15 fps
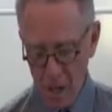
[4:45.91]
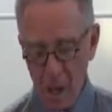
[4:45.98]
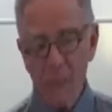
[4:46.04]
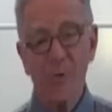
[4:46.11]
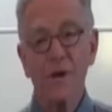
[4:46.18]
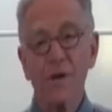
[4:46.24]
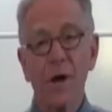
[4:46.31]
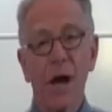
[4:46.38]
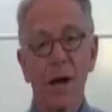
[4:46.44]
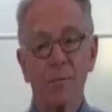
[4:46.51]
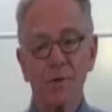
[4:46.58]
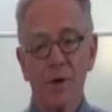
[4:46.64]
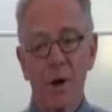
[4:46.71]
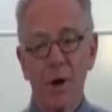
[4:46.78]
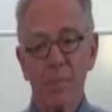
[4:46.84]

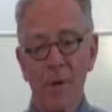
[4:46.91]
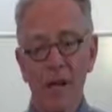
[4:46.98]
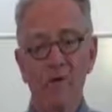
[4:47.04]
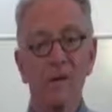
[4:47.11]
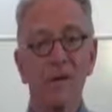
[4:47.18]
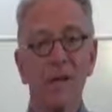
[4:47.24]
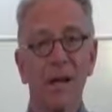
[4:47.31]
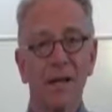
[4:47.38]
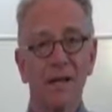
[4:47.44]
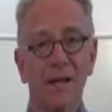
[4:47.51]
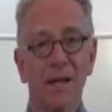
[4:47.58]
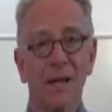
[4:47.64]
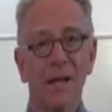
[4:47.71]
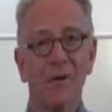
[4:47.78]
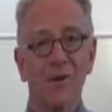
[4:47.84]
Oftentimes, our best
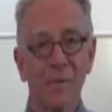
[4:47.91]
technique